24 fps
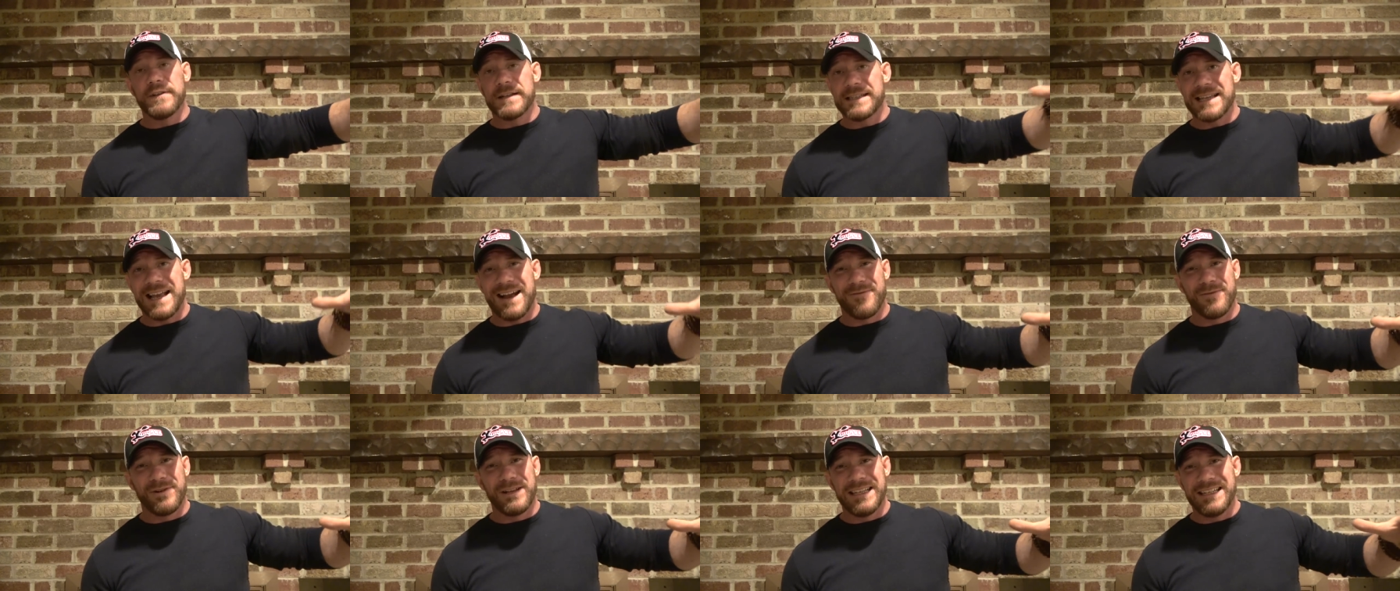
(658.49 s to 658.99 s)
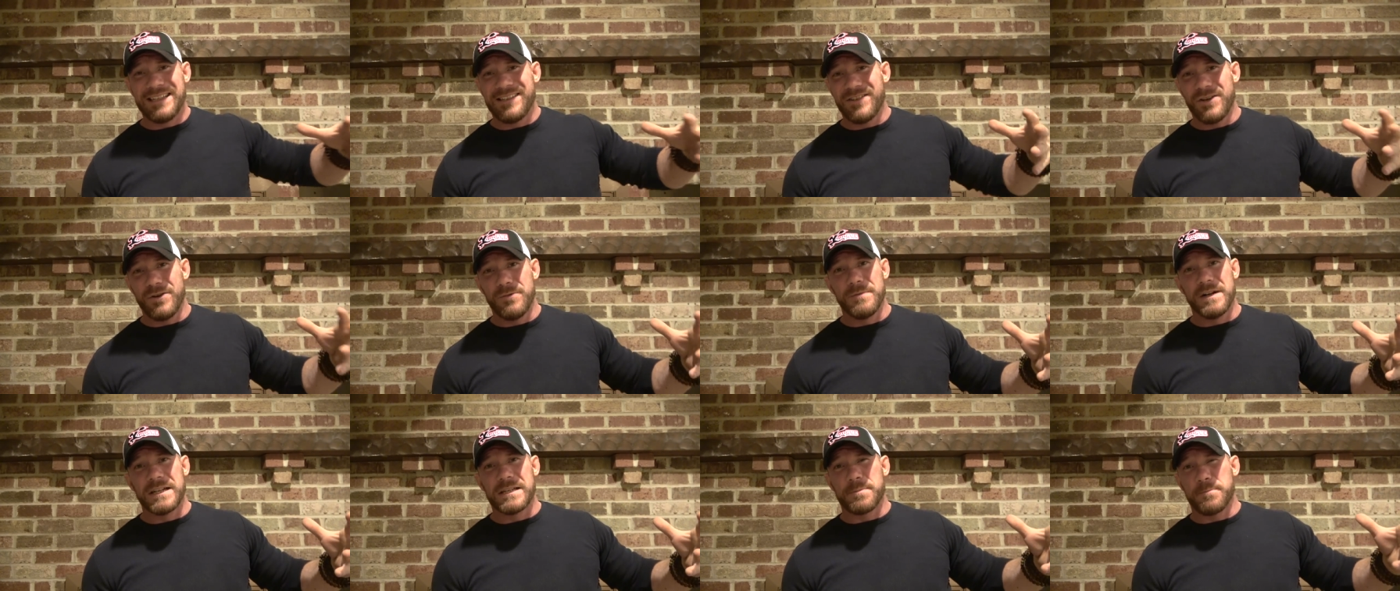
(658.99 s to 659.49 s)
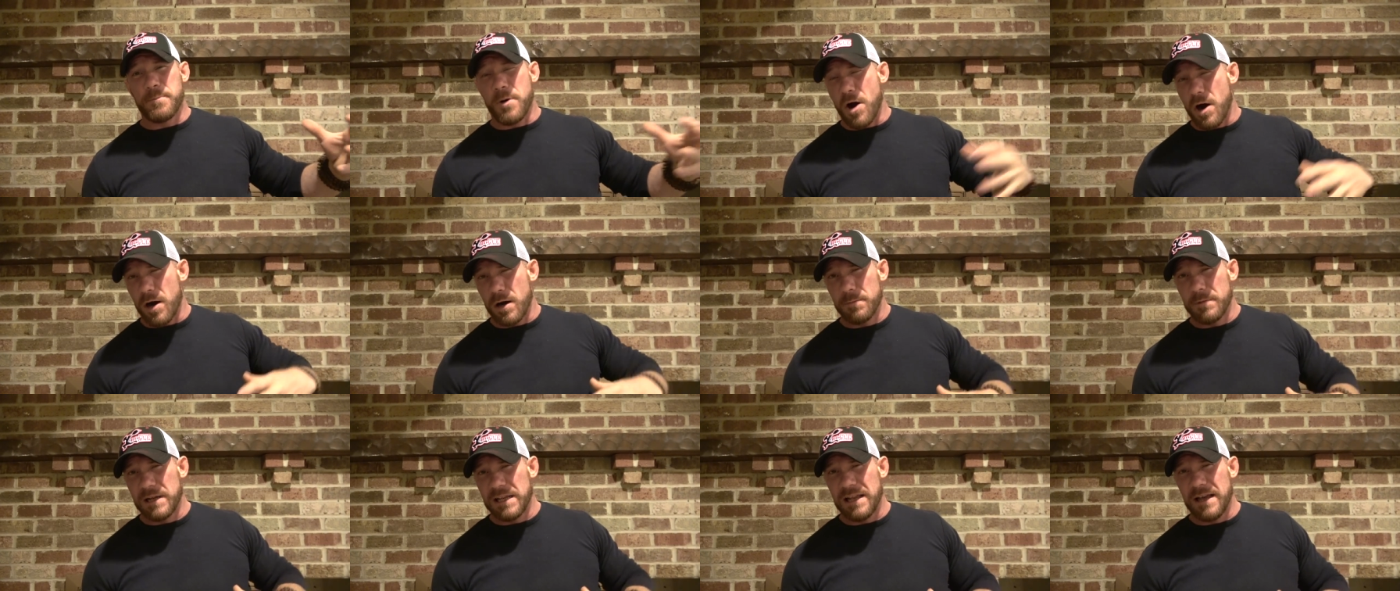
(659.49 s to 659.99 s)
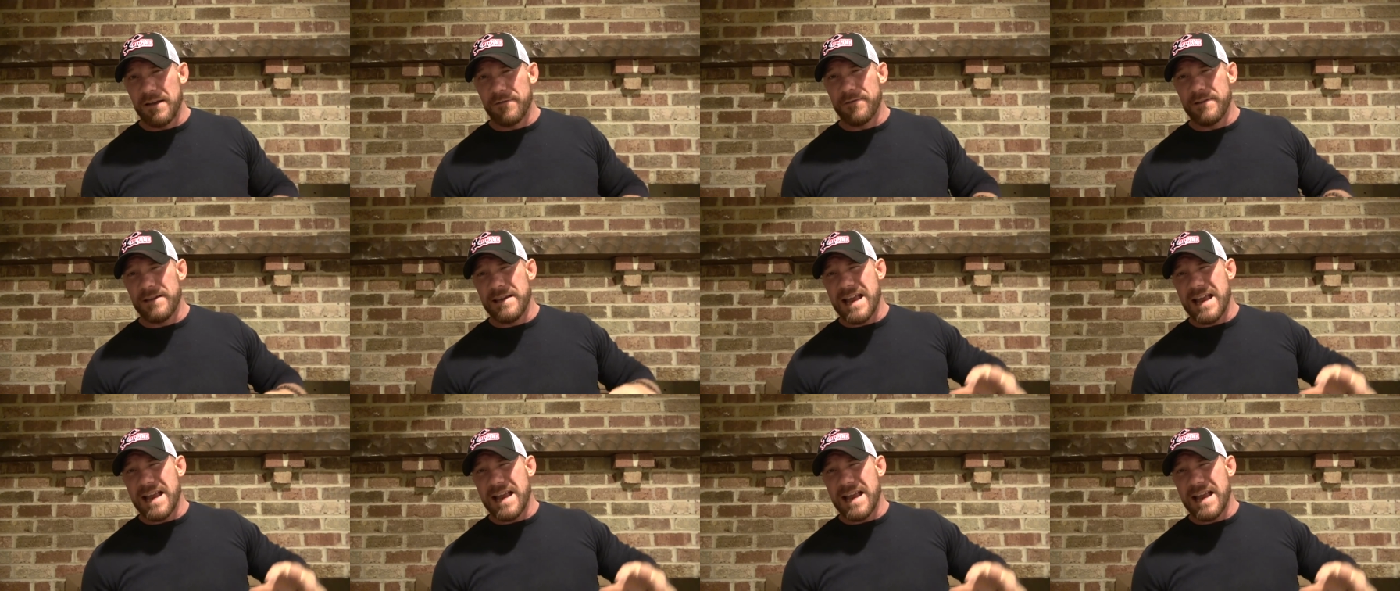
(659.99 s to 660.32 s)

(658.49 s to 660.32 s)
It's not really too much part of my life